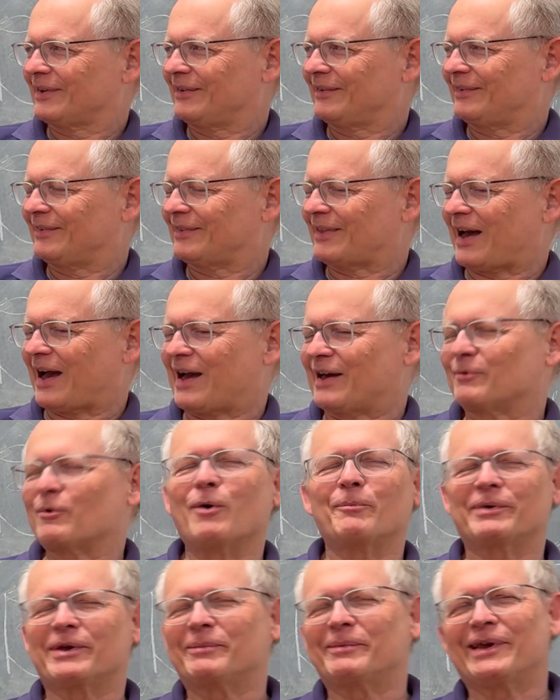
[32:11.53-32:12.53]
It
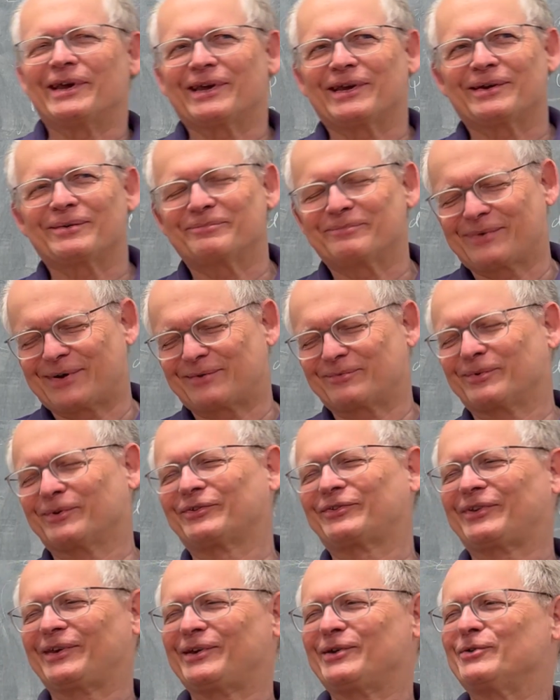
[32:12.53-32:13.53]
won't be me, but we'll
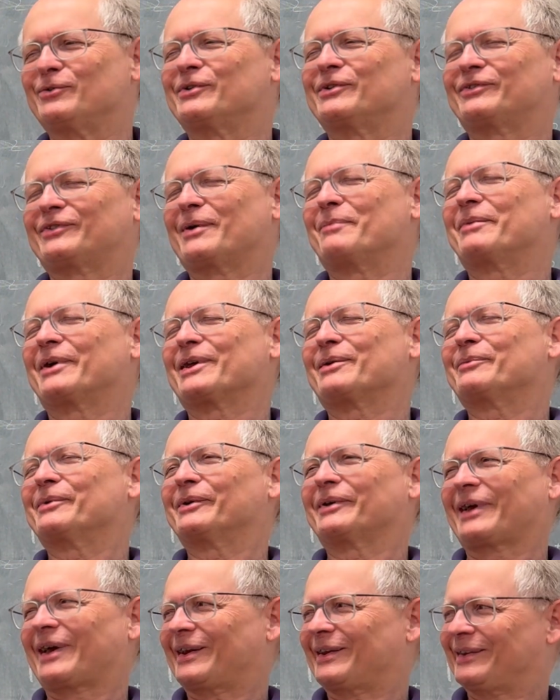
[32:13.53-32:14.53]
see. Somebody
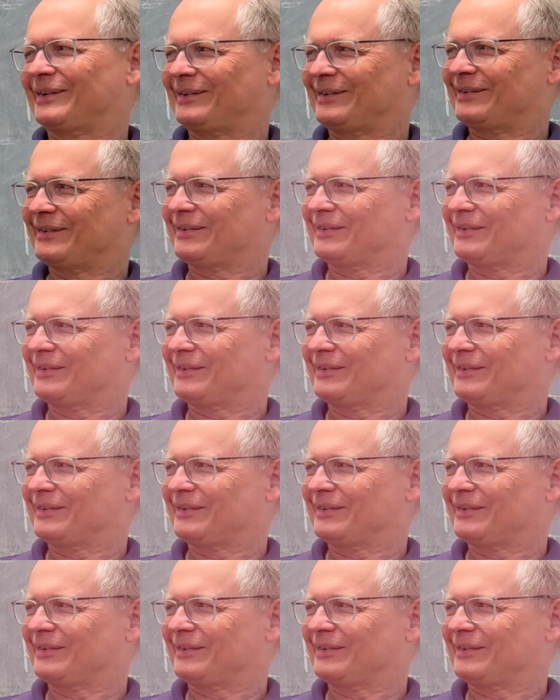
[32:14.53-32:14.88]
will get it.